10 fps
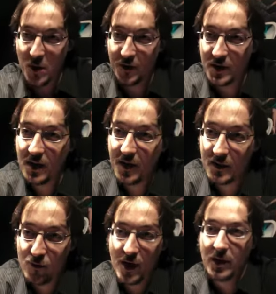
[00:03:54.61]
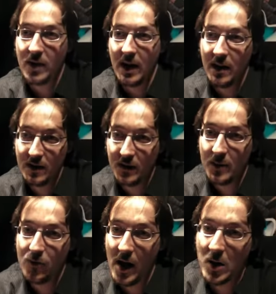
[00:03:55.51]
You have the DivX branch and the
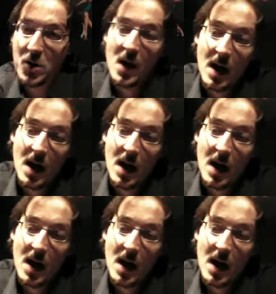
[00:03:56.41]
XVID branch.